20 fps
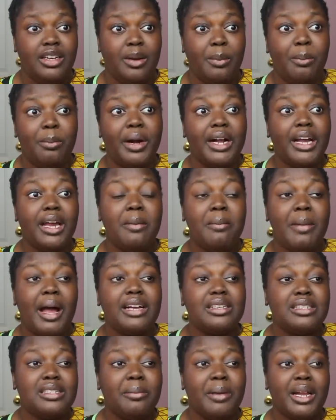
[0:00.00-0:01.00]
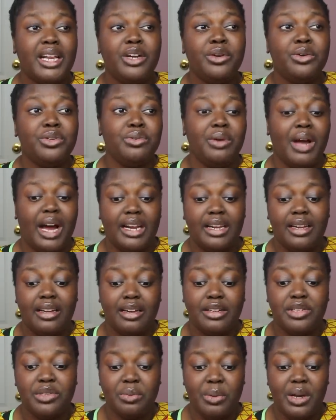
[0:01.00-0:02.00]
Bringing back somebody who you had a
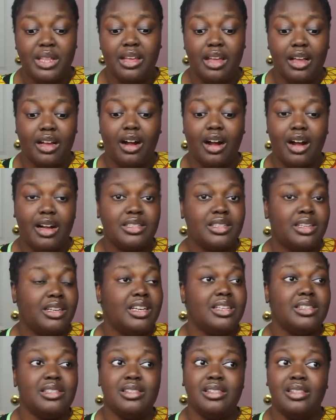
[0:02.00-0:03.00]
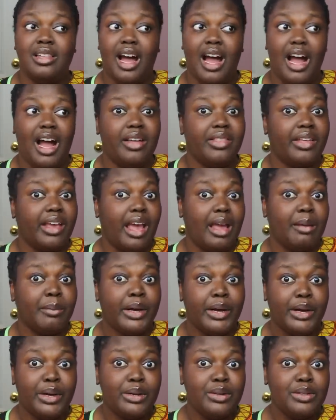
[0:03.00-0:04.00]
connection with in Casa is not how the game
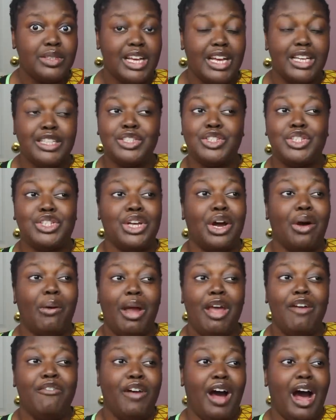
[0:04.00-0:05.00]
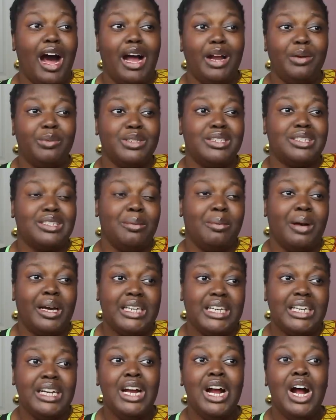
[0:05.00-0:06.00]
goes. And so if I was
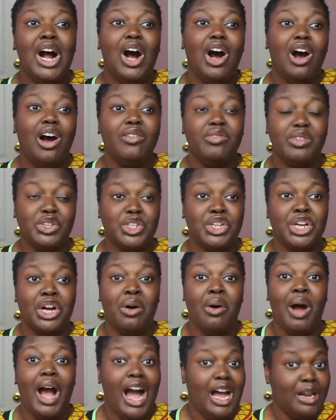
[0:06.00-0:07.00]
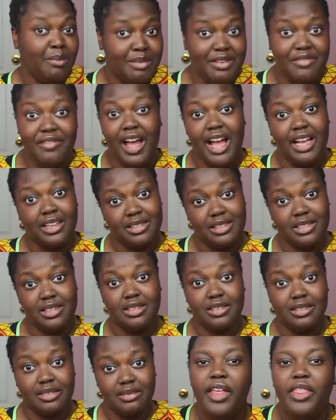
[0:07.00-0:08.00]
somebody on the show, I'd be
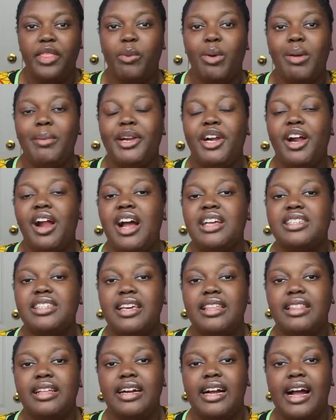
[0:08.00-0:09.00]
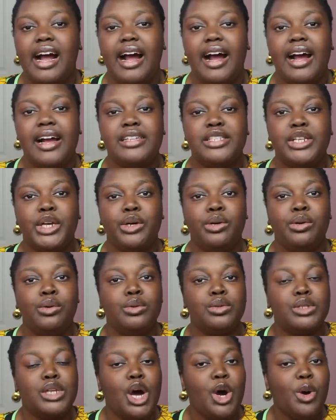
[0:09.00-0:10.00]
vexed. The women are asking the guys
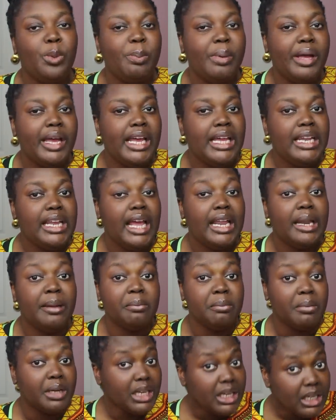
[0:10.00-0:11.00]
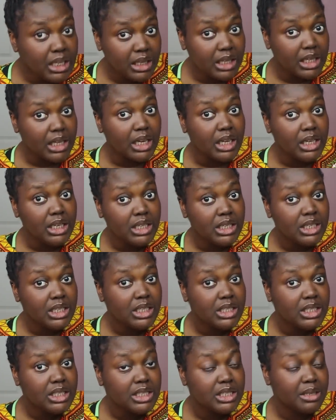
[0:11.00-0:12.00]
who's open, and immediately,
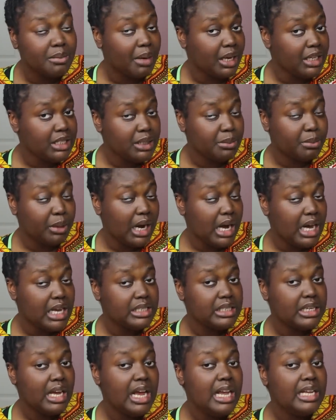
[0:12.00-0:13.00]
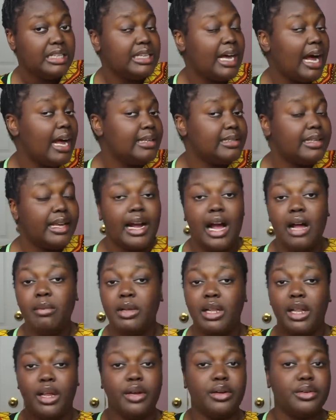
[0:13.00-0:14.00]
to my surprise, Ty's like, I'm
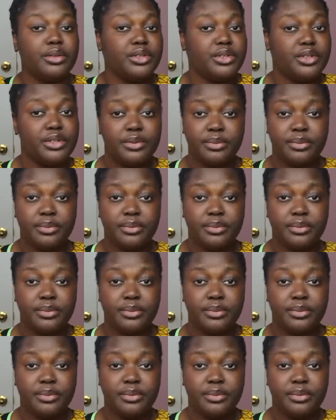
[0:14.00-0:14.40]
closed.